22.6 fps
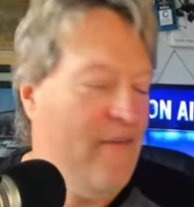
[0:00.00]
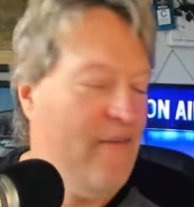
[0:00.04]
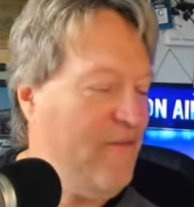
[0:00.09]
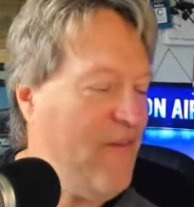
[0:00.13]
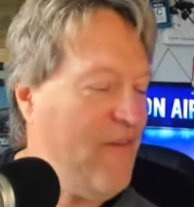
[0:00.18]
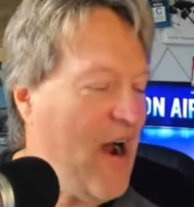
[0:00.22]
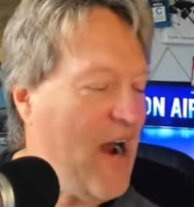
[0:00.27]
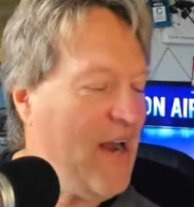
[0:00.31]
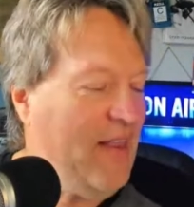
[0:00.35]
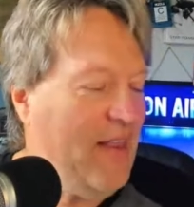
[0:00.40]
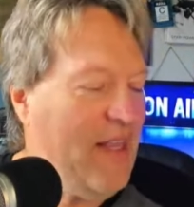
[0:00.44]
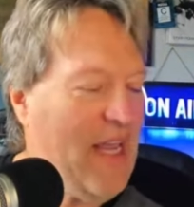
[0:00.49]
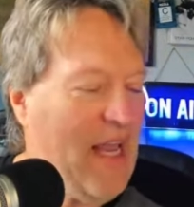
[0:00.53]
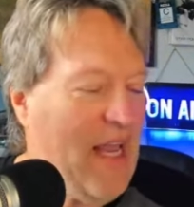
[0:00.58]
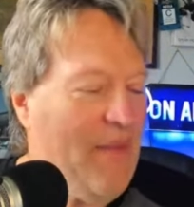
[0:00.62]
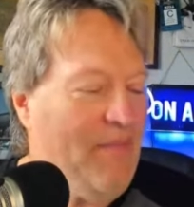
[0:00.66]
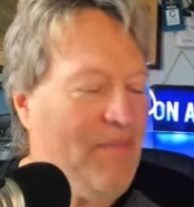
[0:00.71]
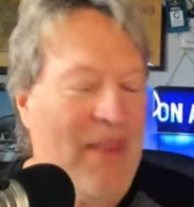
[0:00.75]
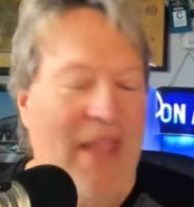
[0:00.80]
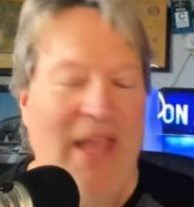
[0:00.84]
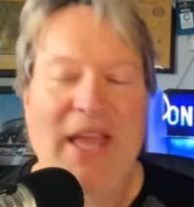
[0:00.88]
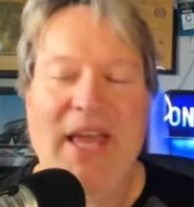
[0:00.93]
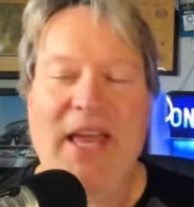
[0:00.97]
finally
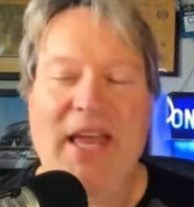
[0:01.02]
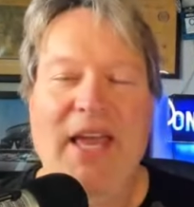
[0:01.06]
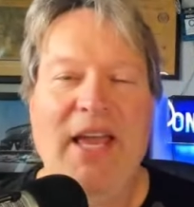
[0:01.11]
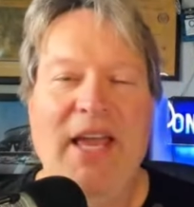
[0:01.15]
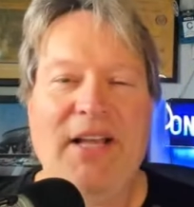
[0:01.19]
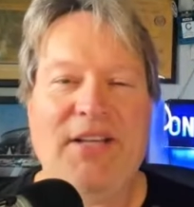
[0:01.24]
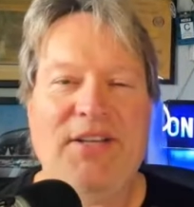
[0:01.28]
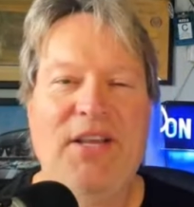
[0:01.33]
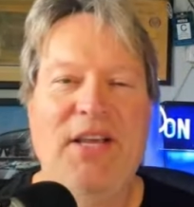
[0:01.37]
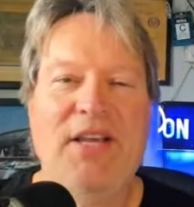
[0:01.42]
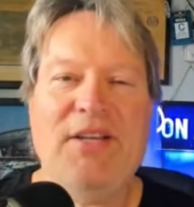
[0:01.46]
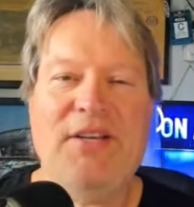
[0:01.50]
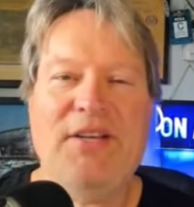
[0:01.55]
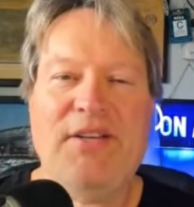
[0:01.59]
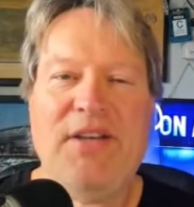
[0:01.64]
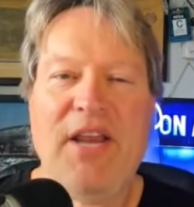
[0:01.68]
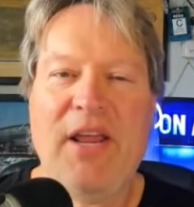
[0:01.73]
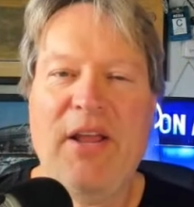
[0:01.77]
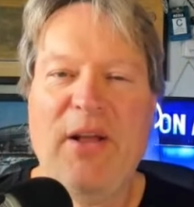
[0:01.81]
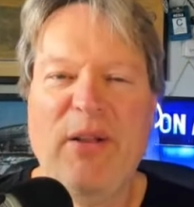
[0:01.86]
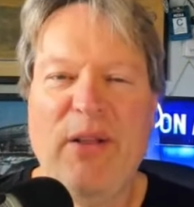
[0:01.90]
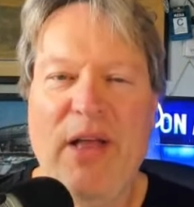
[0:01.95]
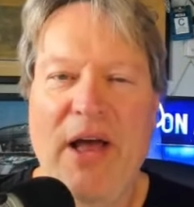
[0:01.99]
inks his
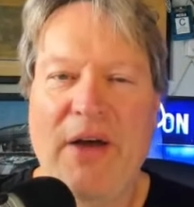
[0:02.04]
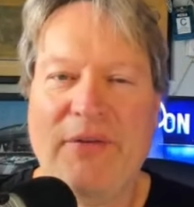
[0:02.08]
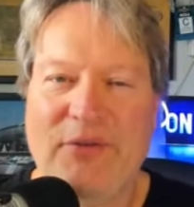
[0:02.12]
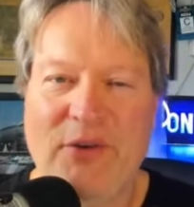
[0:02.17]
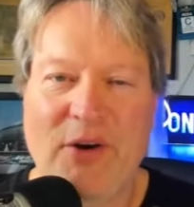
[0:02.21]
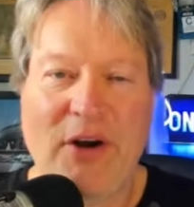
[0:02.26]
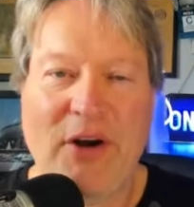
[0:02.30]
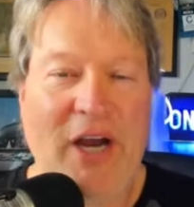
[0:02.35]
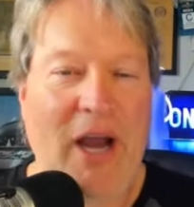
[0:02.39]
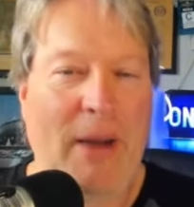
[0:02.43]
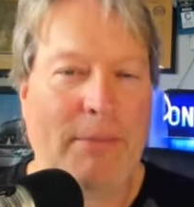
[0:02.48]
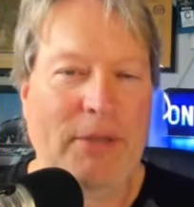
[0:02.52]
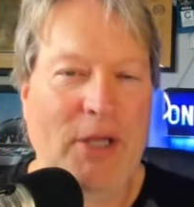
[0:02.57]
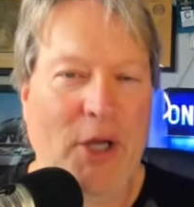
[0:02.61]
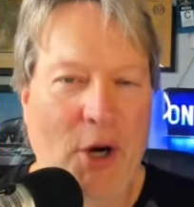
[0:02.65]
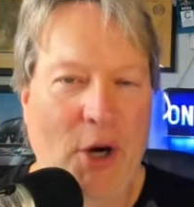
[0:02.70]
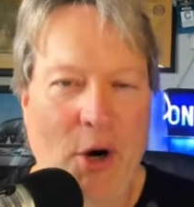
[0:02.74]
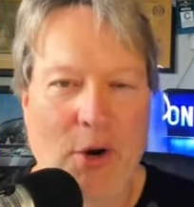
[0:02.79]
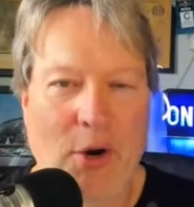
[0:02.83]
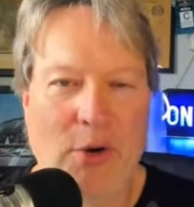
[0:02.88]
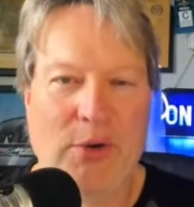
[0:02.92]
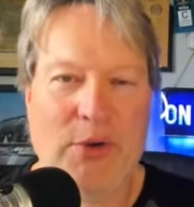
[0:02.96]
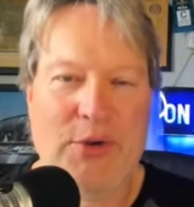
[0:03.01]
deal after a couple of
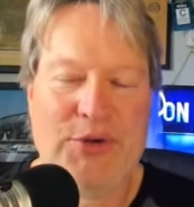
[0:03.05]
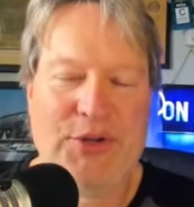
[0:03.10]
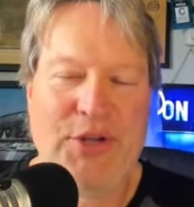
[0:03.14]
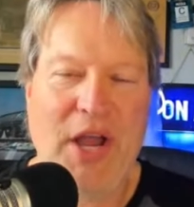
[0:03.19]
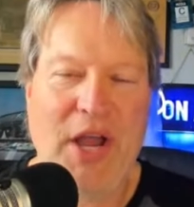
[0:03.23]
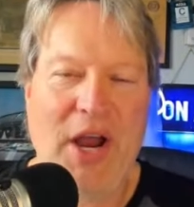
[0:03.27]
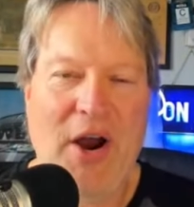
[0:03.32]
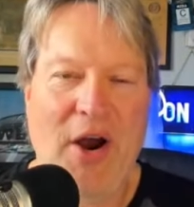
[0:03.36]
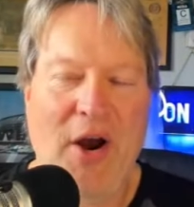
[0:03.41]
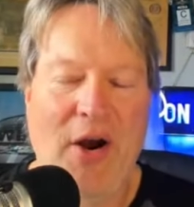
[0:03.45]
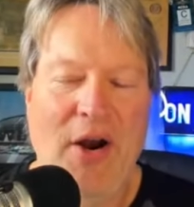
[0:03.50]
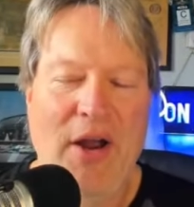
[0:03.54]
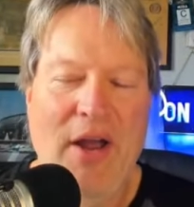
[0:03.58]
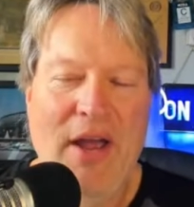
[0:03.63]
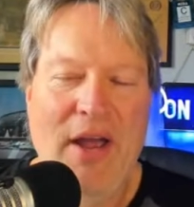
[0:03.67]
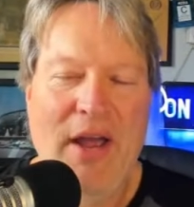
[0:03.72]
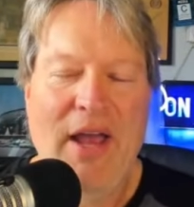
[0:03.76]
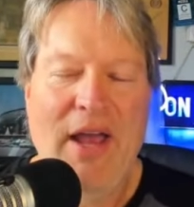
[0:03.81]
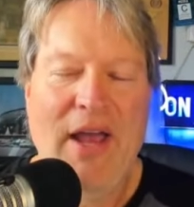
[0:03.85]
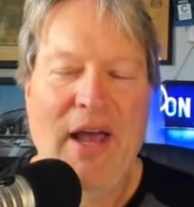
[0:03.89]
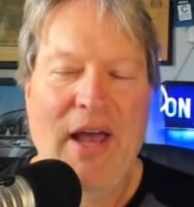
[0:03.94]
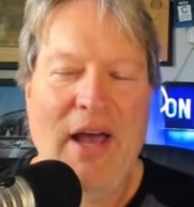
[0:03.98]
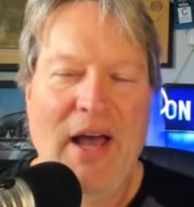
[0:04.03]
hurdles there.
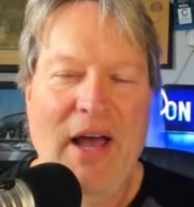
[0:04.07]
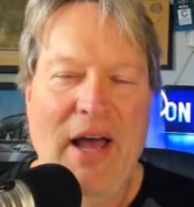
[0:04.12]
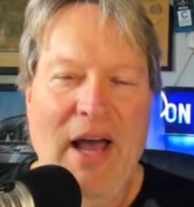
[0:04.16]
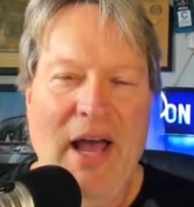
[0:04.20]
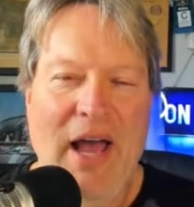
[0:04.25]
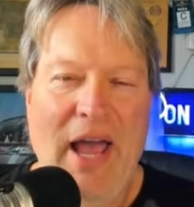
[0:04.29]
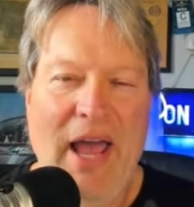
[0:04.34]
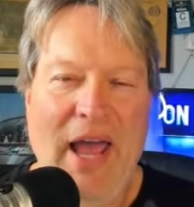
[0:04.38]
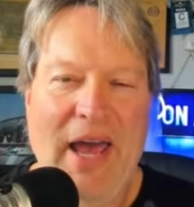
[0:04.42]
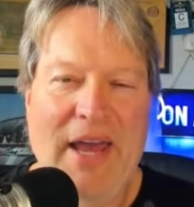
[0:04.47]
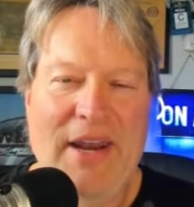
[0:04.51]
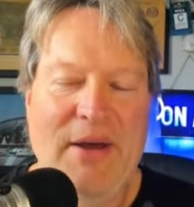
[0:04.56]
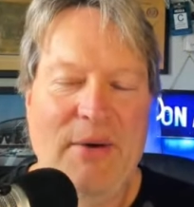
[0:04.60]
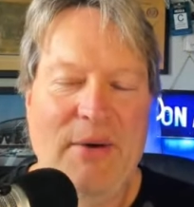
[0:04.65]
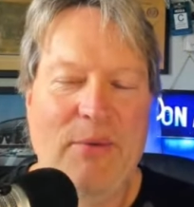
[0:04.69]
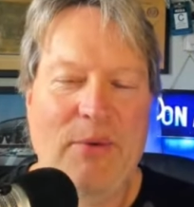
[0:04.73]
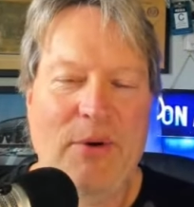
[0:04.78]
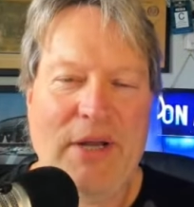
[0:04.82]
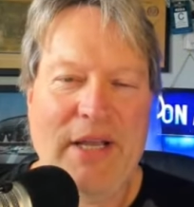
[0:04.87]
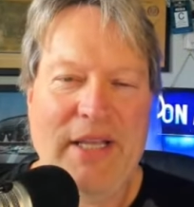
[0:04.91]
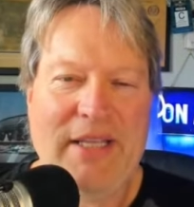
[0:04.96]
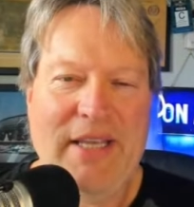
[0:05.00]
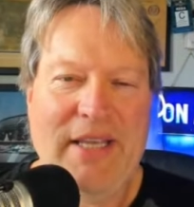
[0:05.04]
And
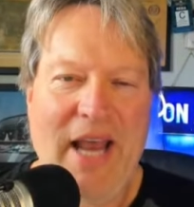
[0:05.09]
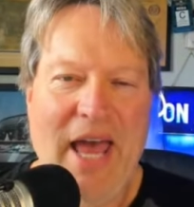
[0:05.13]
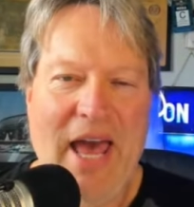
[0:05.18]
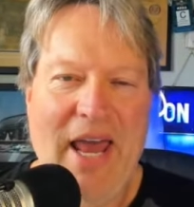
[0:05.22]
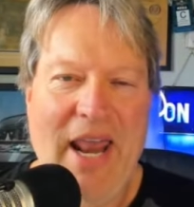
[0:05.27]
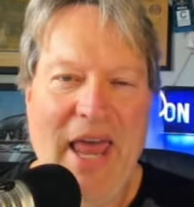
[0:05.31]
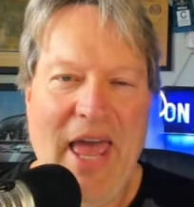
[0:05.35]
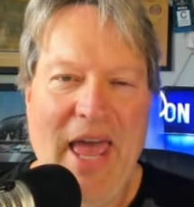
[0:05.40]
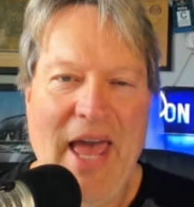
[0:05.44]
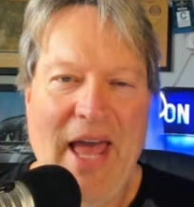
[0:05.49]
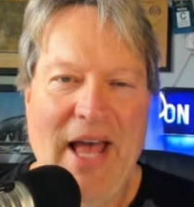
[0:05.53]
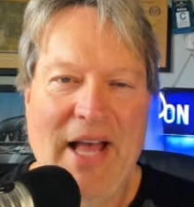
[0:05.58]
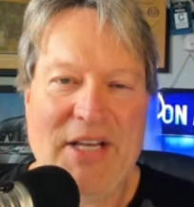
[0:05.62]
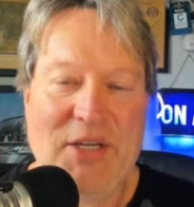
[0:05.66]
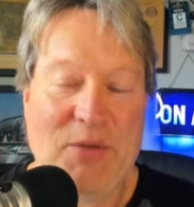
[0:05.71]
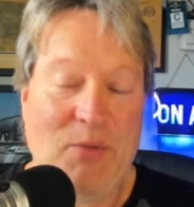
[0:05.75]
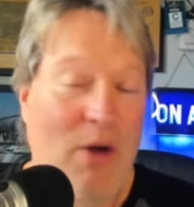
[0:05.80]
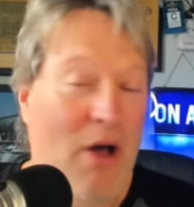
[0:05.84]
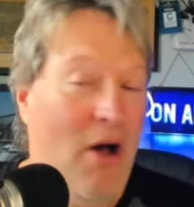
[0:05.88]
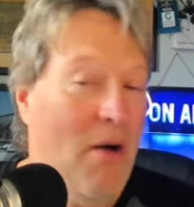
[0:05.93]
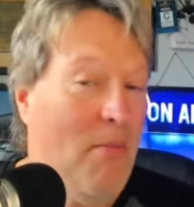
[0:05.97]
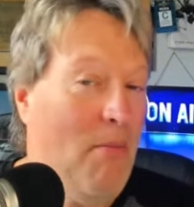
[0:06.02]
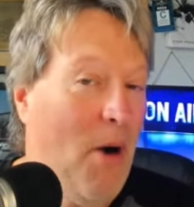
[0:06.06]
we'll get to that as
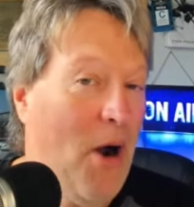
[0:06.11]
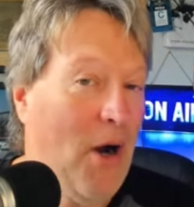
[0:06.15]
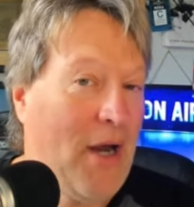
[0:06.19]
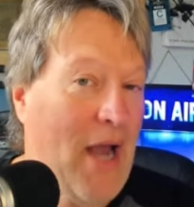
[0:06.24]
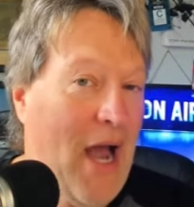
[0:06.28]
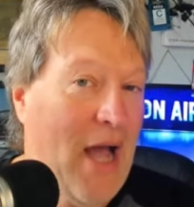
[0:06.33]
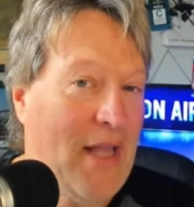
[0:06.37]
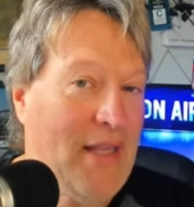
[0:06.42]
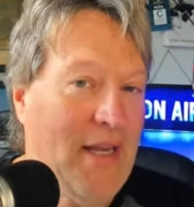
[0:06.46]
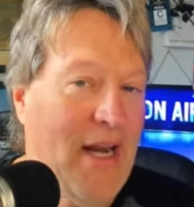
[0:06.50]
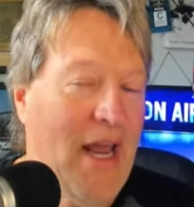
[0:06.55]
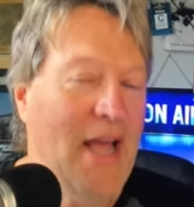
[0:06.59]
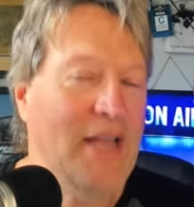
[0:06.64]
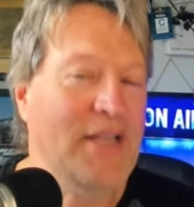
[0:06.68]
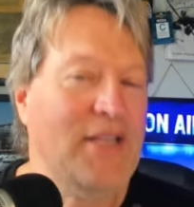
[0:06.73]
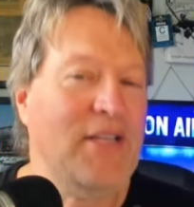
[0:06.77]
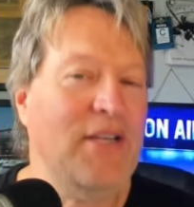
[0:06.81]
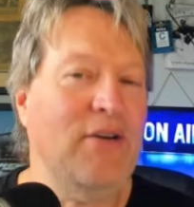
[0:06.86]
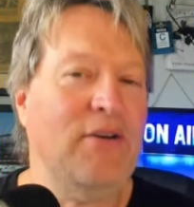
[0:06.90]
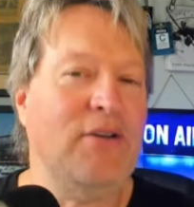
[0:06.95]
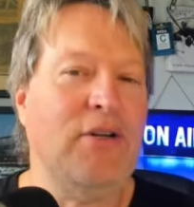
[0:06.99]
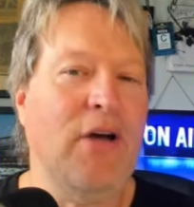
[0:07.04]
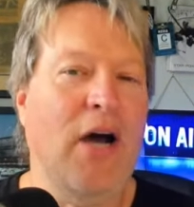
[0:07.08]
well. Mark
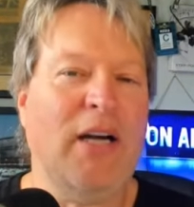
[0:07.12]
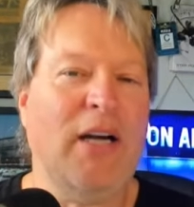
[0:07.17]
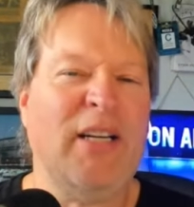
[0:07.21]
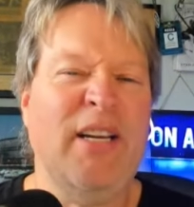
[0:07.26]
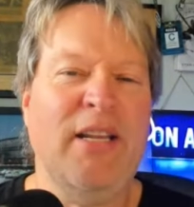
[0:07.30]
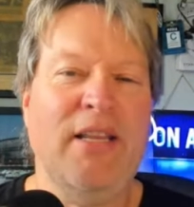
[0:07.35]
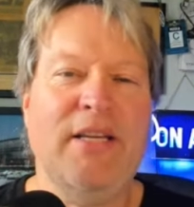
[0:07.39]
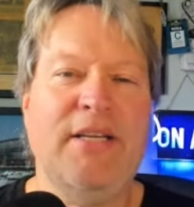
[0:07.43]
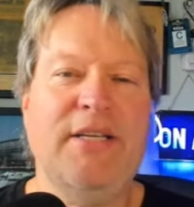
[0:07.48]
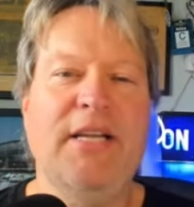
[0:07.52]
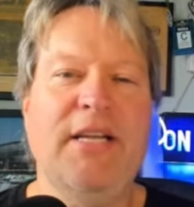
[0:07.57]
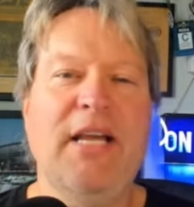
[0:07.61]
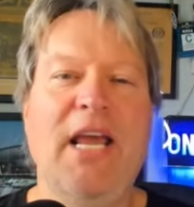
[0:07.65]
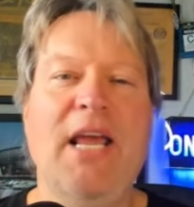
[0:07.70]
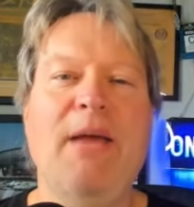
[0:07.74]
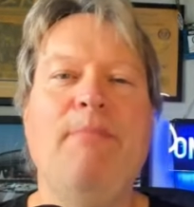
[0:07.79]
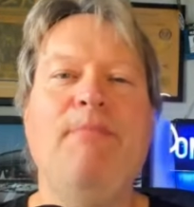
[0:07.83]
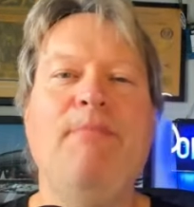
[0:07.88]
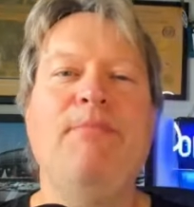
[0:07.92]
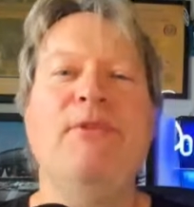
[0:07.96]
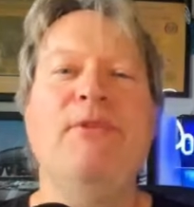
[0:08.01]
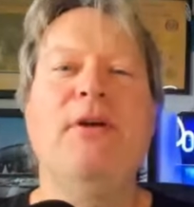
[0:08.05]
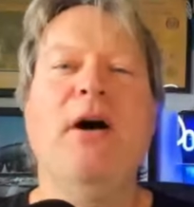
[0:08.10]
Attanasio talked to the
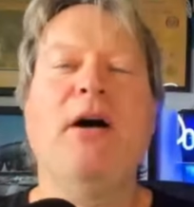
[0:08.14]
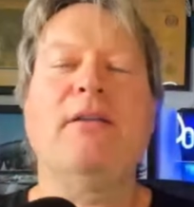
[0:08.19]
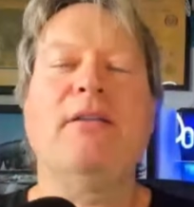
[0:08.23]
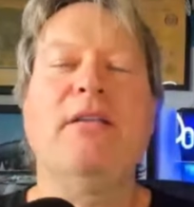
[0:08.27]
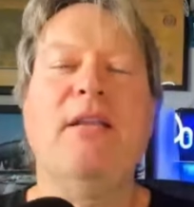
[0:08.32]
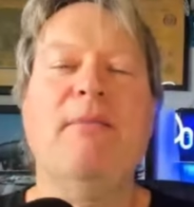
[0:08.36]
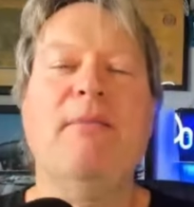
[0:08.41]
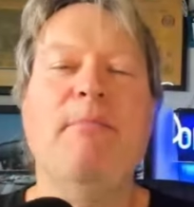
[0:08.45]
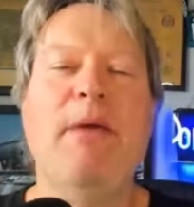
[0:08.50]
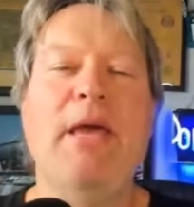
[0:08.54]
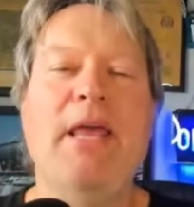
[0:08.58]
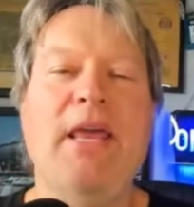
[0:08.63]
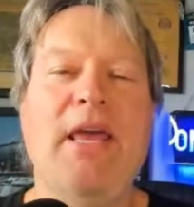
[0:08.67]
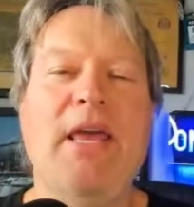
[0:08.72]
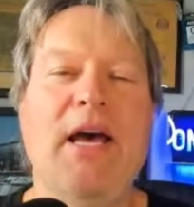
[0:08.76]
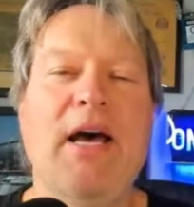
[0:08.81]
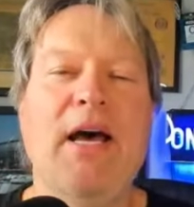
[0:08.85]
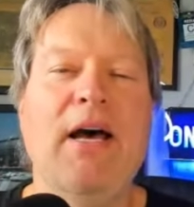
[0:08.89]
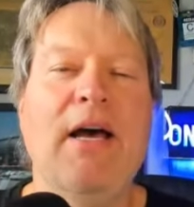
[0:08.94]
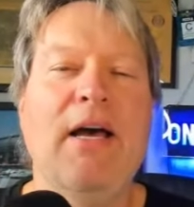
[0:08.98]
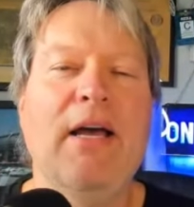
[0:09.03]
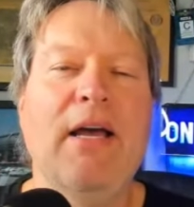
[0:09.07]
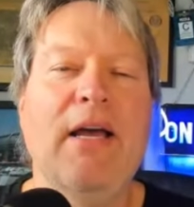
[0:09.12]
team, talked to the media,